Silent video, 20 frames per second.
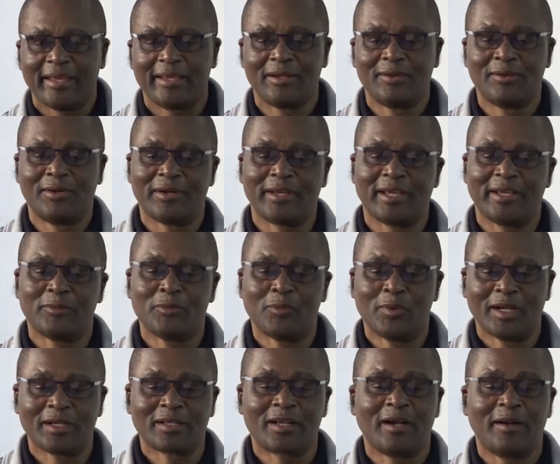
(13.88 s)
Hello and
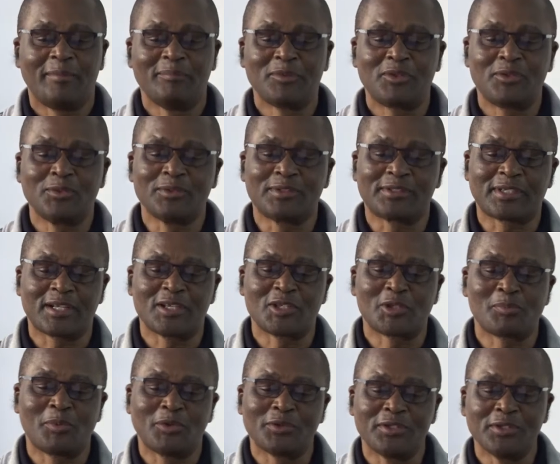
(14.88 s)
welcome to
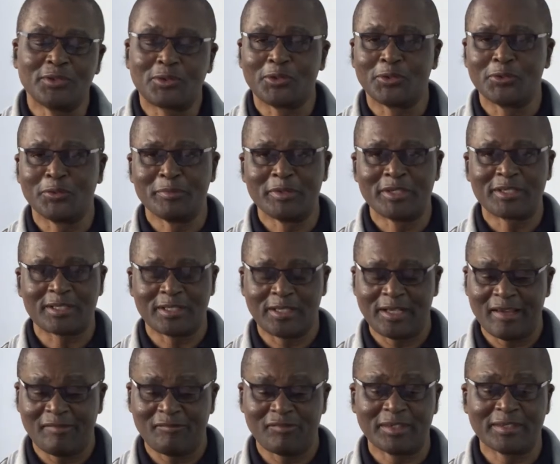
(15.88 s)
Transport Economics
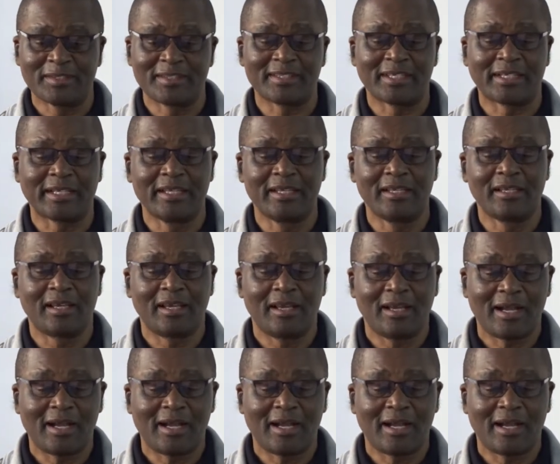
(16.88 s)
Level 3.